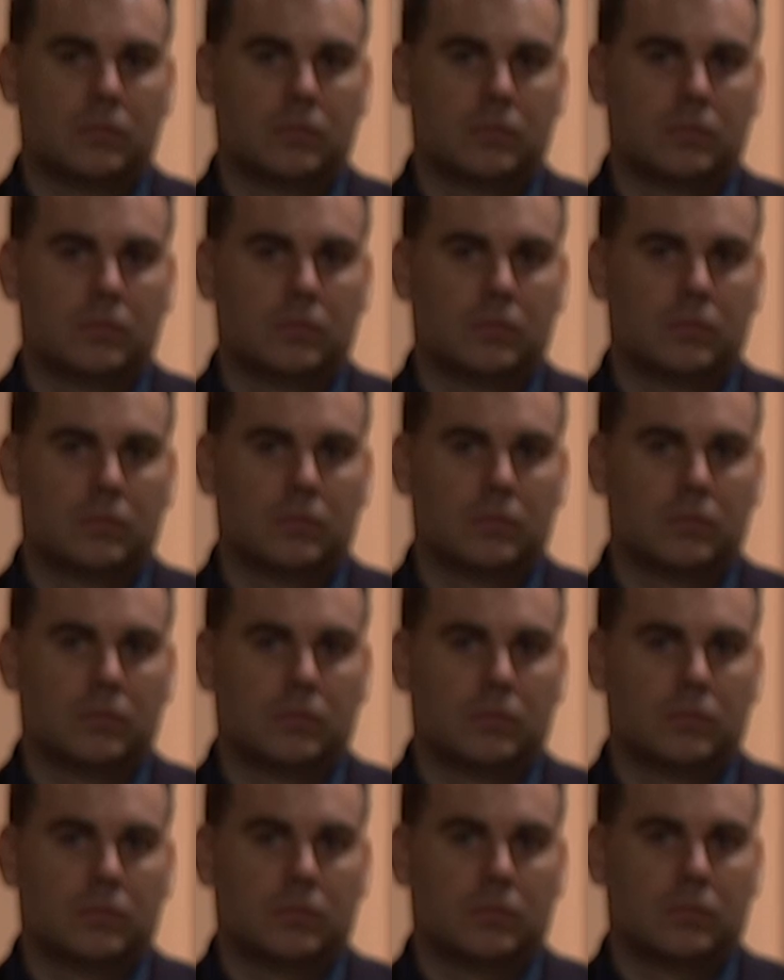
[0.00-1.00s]

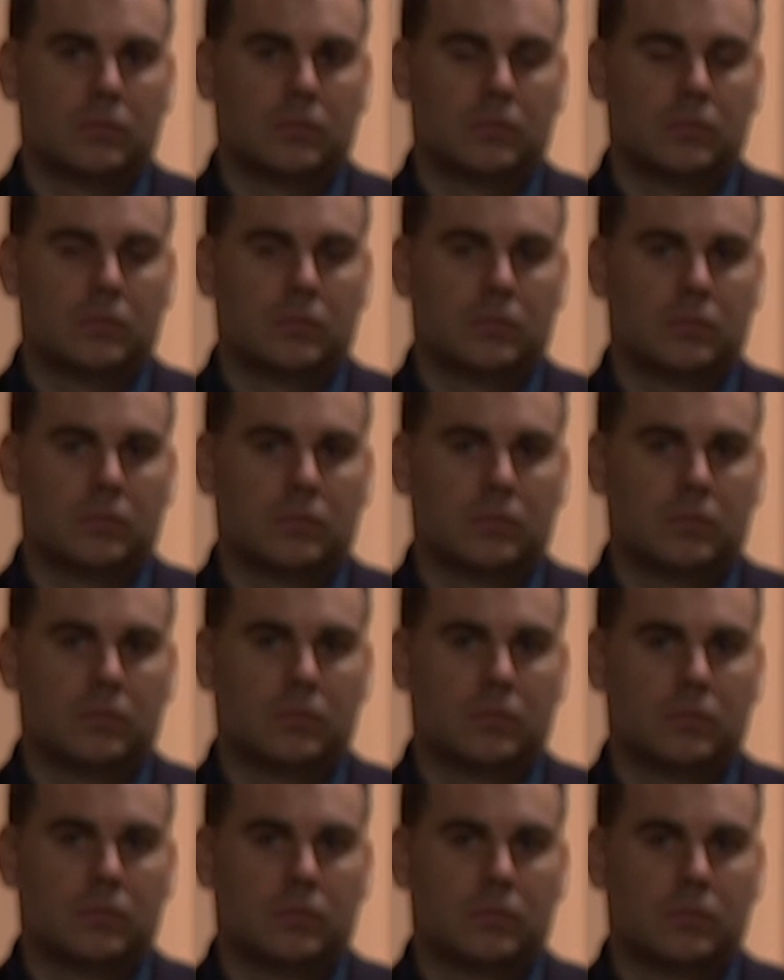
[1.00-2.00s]

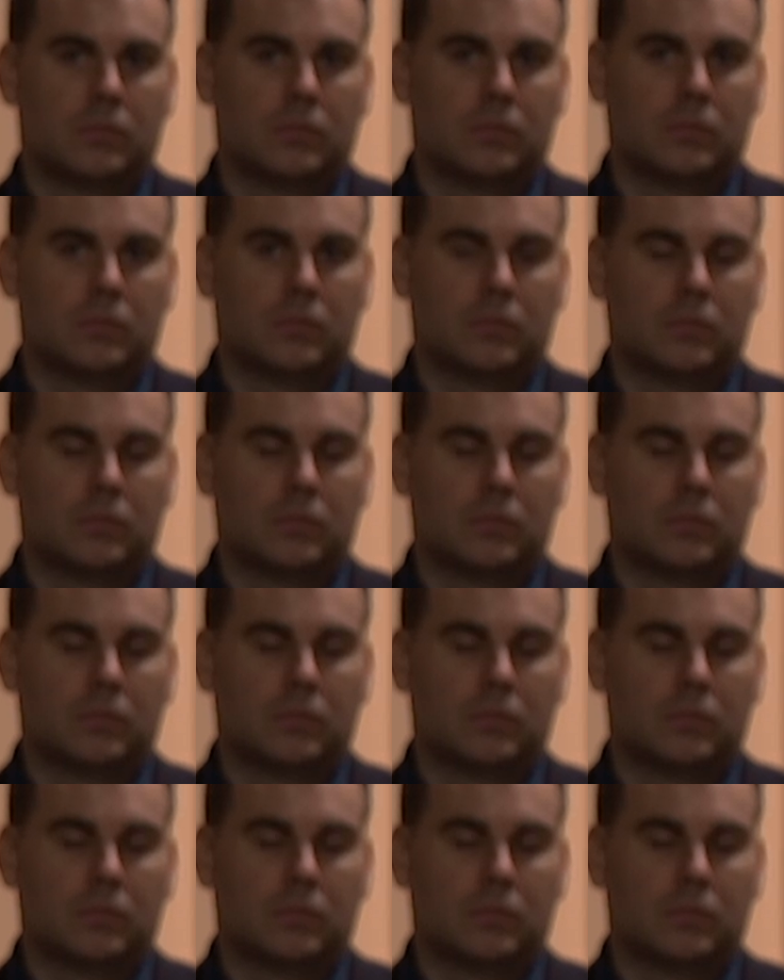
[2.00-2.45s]
(not speaking)